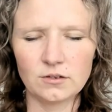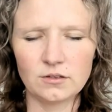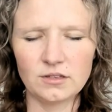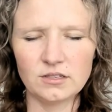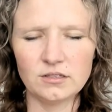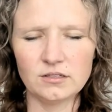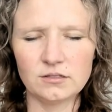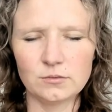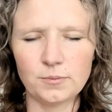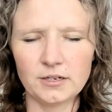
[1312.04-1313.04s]
That it's
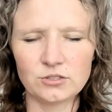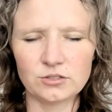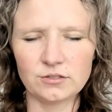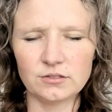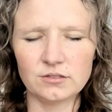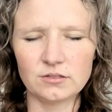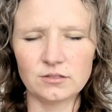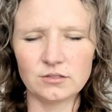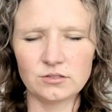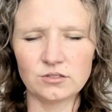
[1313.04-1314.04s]
special. This
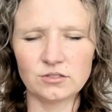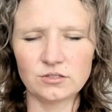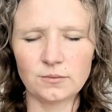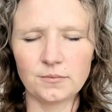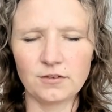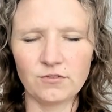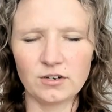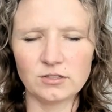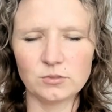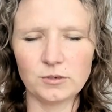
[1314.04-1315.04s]
this there's something
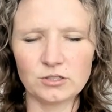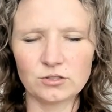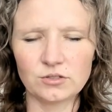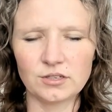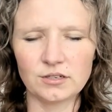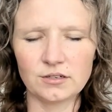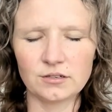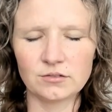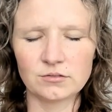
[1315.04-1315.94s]
very special here.